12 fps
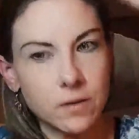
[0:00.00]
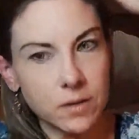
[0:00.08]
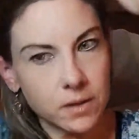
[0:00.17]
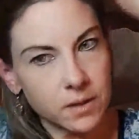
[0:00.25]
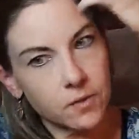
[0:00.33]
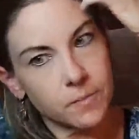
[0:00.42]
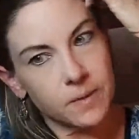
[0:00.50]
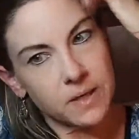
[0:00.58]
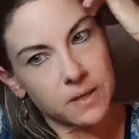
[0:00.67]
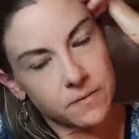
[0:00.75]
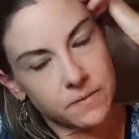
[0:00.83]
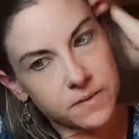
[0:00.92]
a little bit
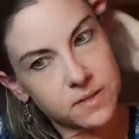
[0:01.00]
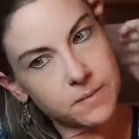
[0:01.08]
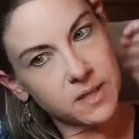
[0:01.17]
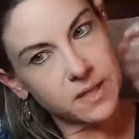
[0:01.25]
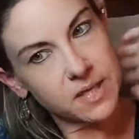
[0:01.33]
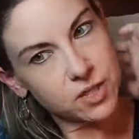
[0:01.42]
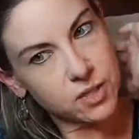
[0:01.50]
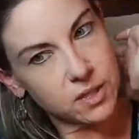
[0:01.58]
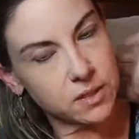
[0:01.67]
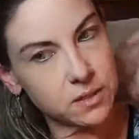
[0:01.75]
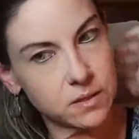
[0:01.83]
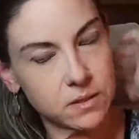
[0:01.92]
of stimulation.